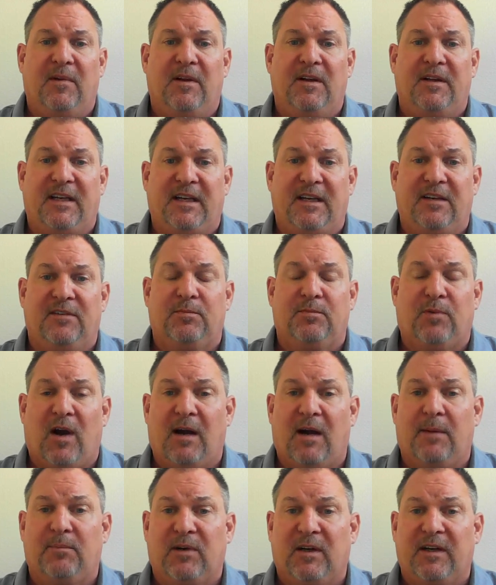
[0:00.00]
these
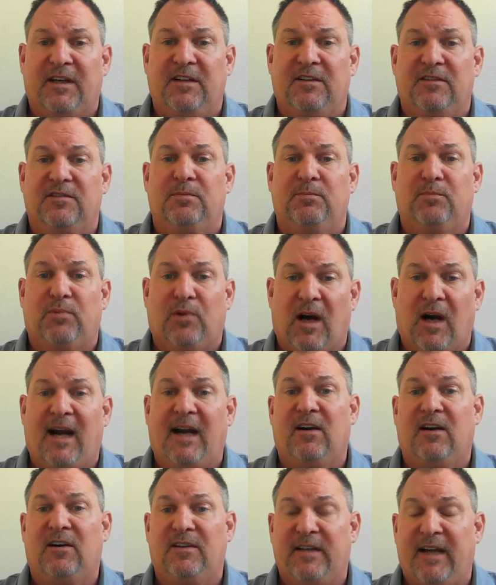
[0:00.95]
properties
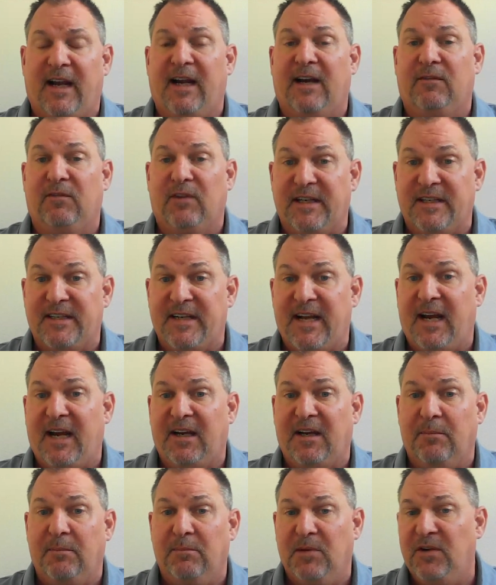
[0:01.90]
prior to every
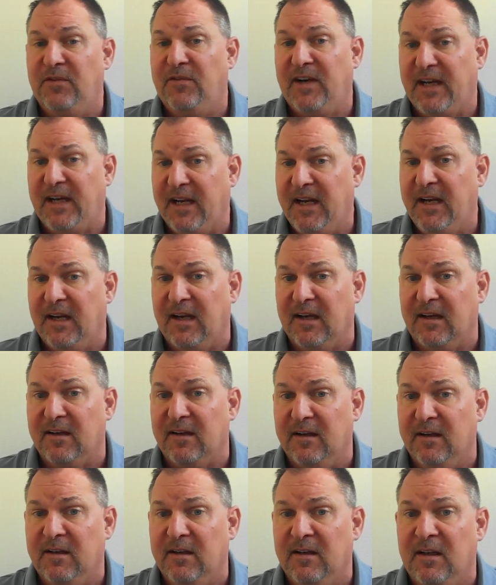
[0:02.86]
tenant moving
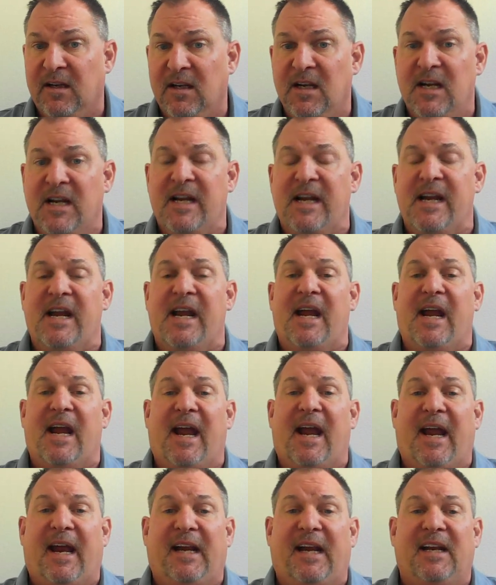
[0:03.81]

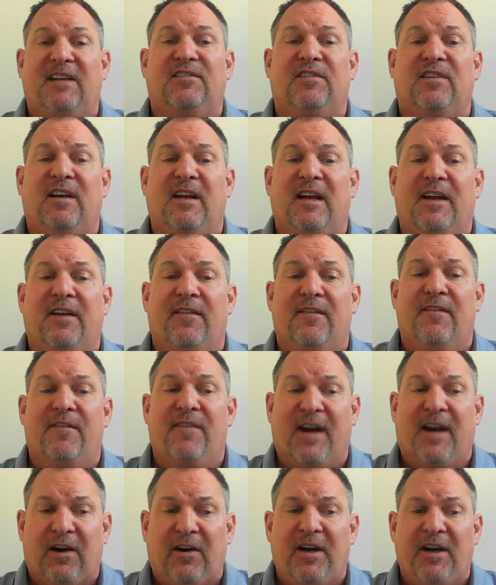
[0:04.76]
in. And it's
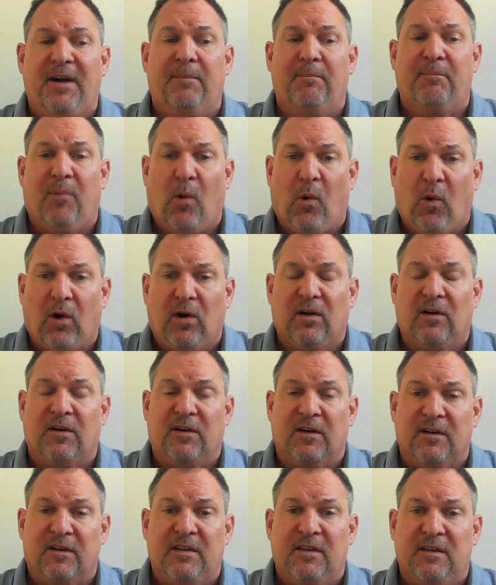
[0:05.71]
very
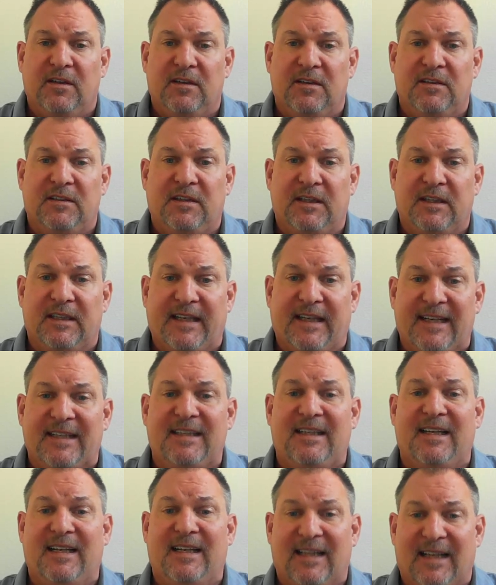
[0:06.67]
important to get
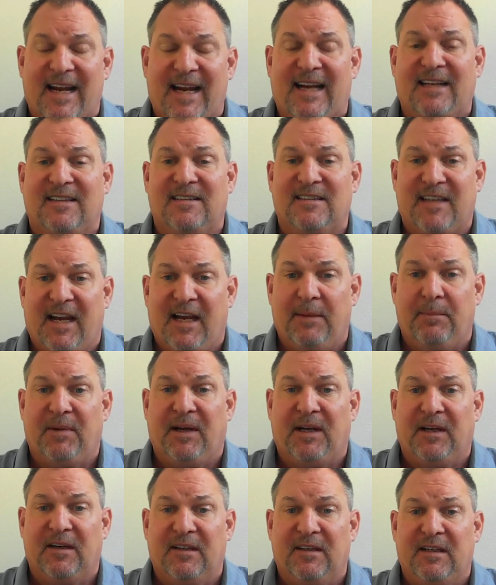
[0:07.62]
the
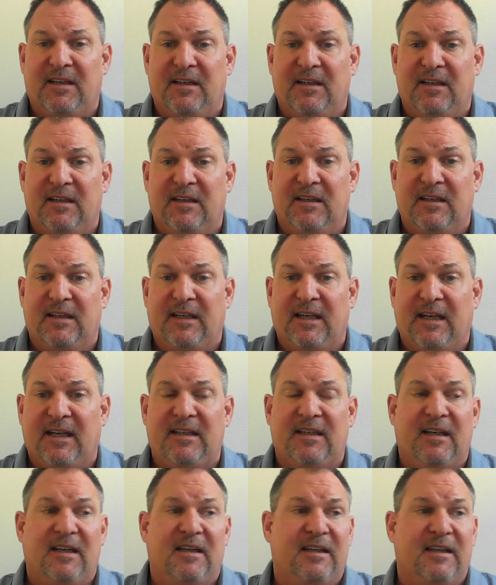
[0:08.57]
landscaping,
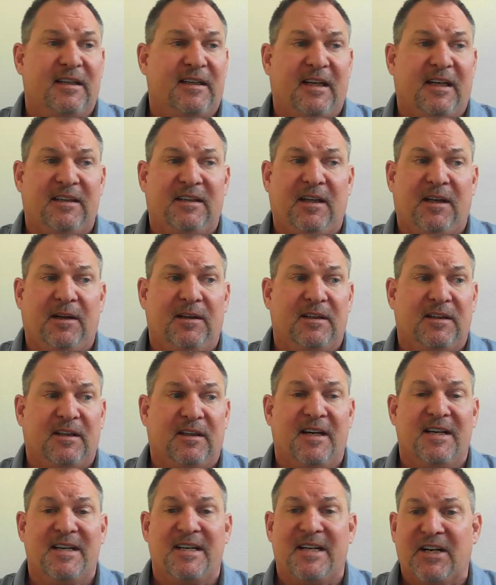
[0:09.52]
get the
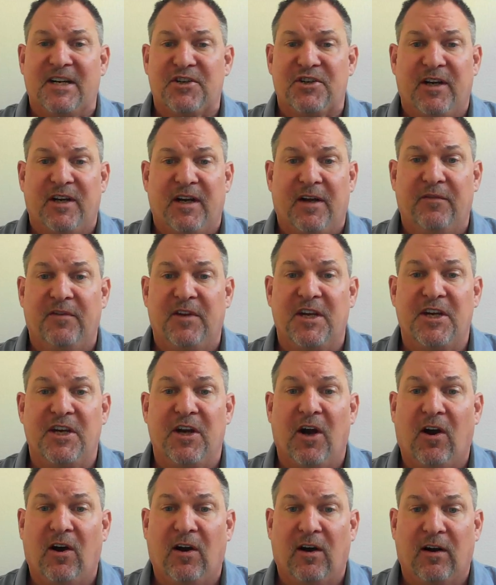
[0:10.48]
condition of the
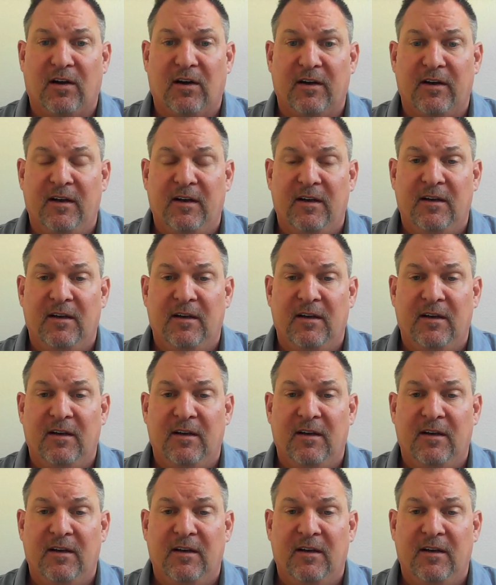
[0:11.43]
yard,